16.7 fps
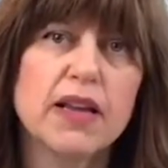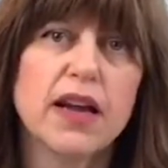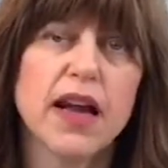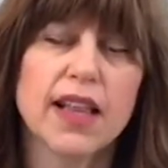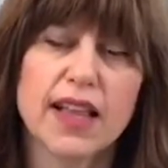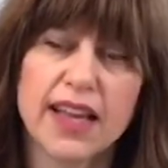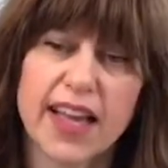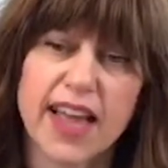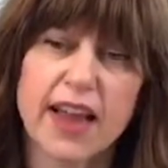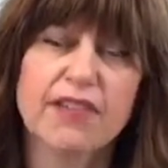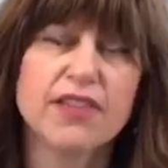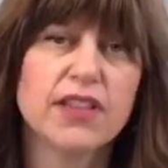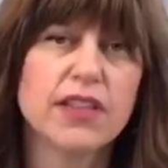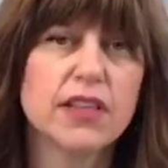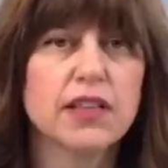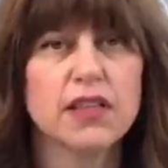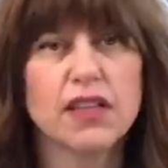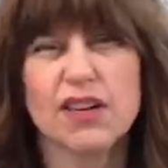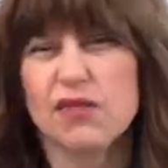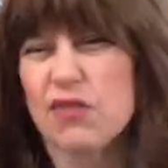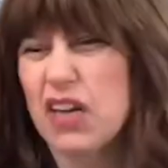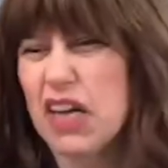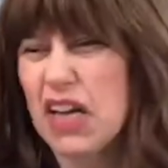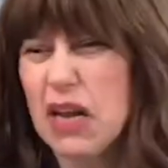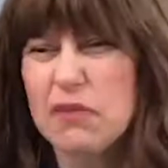I like everything. You know,
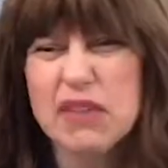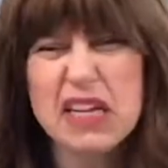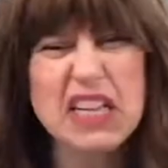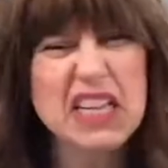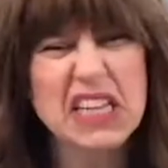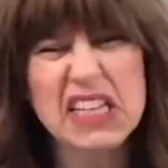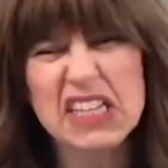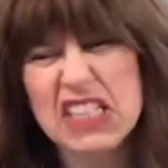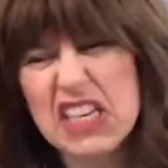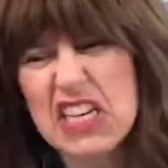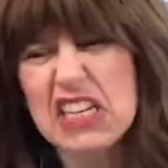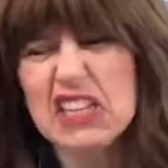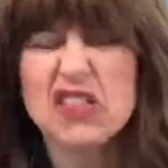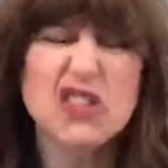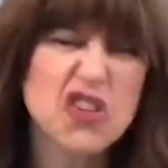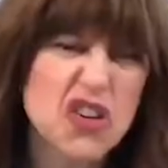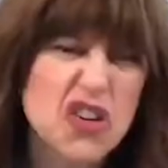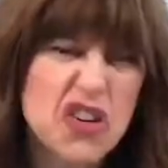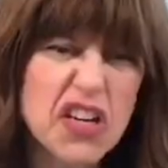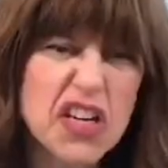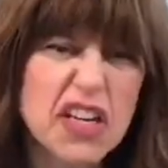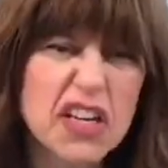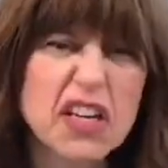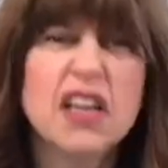when I come down the kitchen, it's dirty.